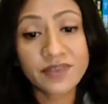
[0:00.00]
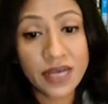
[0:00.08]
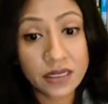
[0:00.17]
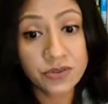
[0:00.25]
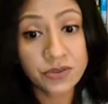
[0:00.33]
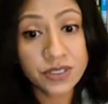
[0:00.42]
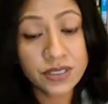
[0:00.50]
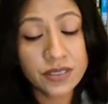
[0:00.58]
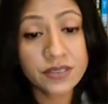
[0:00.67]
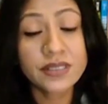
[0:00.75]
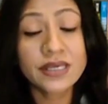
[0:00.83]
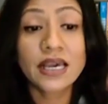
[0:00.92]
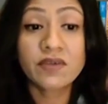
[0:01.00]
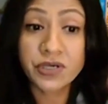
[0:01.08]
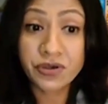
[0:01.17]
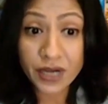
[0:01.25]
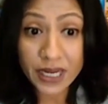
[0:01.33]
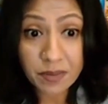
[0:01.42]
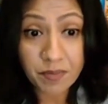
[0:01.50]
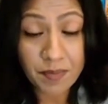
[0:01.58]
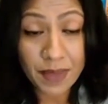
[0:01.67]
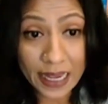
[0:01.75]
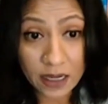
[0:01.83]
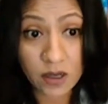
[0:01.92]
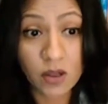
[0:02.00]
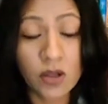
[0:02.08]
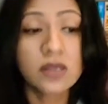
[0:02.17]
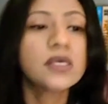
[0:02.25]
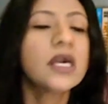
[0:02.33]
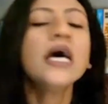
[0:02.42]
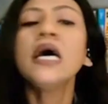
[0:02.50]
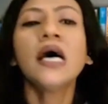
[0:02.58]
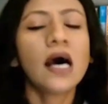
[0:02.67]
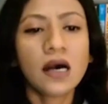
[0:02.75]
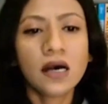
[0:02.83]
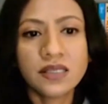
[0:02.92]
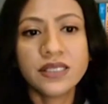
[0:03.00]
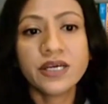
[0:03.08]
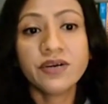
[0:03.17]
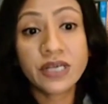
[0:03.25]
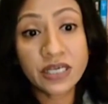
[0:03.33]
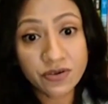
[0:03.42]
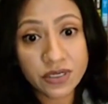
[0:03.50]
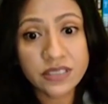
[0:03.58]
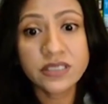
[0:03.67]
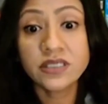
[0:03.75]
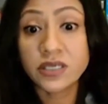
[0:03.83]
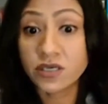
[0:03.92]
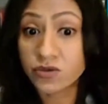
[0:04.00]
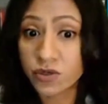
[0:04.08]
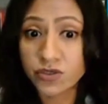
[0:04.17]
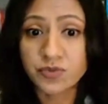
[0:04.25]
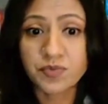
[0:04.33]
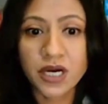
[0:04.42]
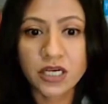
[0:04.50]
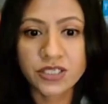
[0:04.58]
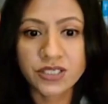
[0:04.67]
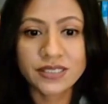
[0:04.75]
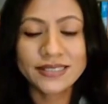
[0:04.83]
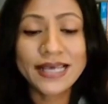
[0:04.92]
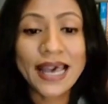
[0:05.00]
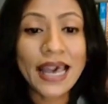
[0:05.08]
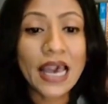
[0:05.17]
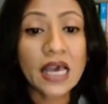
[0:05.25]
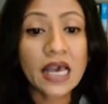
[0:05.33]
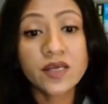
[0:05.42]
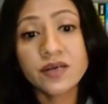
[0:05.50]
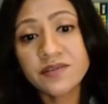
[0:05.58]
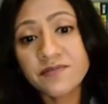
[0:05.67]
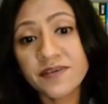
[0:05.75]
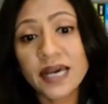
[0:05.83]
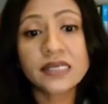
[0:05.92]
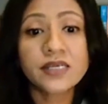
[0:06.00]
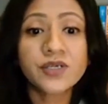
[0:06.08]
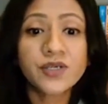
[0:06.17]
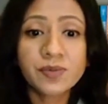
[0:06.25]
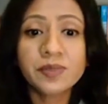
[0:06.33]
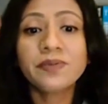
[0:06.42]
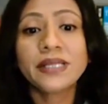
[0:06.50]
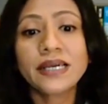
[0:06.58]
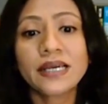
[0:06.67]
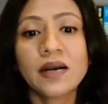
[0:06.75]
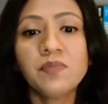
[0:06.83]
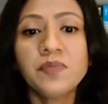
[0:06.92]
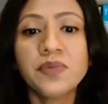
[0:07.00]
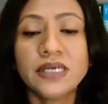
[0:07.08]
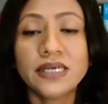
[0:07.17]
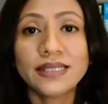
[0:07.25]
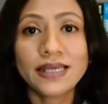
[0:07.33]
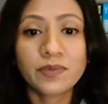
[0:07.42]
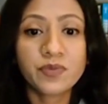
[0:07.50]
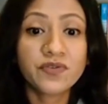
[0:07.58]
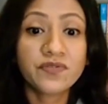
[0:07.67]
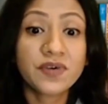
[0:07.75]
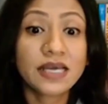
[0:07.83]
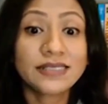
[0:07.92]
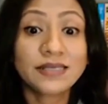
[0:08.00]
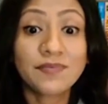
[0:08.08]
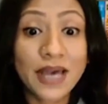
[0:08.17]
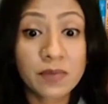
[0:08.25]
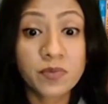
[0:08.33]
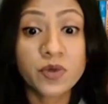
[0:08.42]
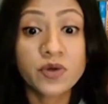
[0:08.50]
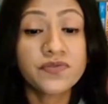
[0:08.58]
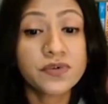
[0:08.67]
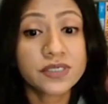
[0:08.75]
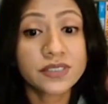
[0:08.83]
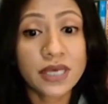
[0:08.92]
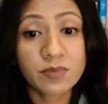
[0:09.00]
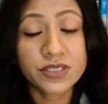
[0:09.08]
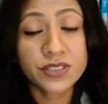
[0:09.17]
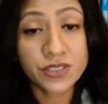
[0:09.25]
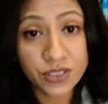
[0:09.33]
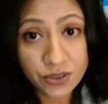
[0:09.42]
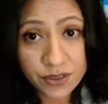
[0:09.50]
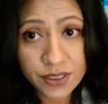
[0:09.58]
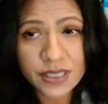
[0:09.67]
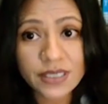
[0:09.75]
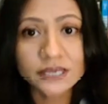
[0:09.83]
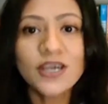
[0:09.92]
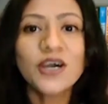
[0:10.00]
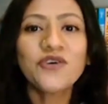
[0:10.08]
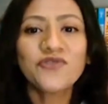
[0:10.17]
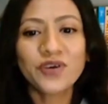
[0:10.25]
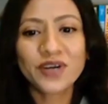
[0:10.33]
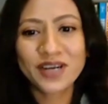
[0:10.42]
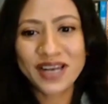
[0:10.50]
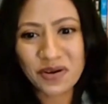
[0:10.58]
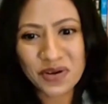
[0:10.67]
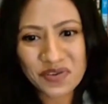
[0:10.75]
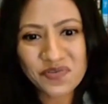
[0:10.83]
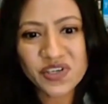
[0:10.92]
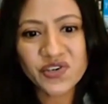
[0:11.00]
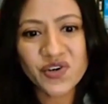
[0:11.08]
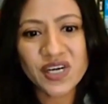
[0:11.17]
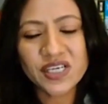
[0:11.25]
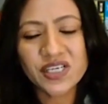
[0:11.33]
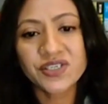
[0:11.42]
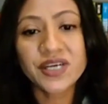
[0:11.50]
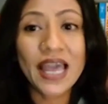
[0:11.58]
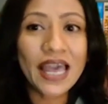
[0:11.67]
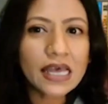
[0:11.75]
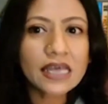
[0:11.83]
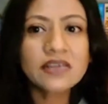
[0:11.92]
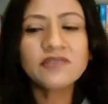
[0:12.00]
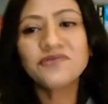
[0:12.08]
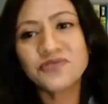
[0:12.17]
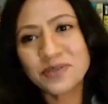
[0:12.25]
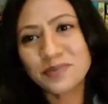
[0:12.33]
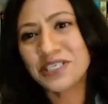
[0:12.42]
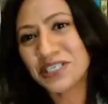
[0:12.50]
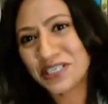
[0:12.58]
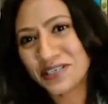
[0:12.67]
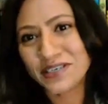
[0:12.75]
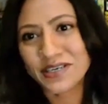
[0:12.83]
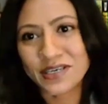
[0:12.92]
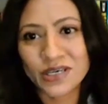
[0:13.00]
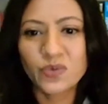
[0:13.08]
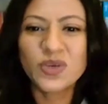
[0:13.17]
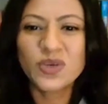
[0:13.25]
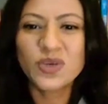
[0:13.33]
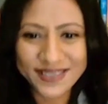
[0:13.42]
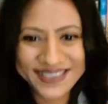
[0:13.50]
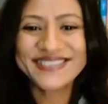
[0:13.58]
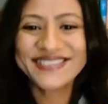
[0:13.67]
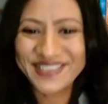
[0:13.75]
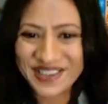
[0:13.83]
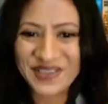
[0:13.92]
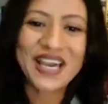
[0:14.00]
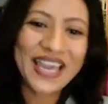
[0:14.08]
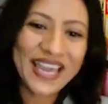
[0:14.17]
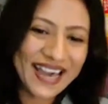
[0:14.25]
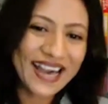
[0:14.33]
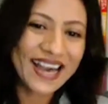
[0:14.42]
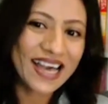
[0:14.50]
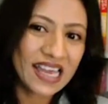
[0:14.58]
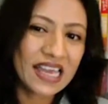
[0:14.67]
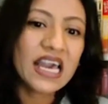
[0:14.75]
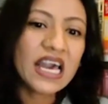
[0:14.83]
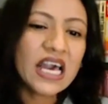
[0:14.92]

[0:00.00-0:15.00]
valued here. They have a great backlog. They're increasing their gross margins, and they're in fact a triple play company that provides a backbone for cybersecurity, for cloud infrastructure, and for machine learning, which is, AI.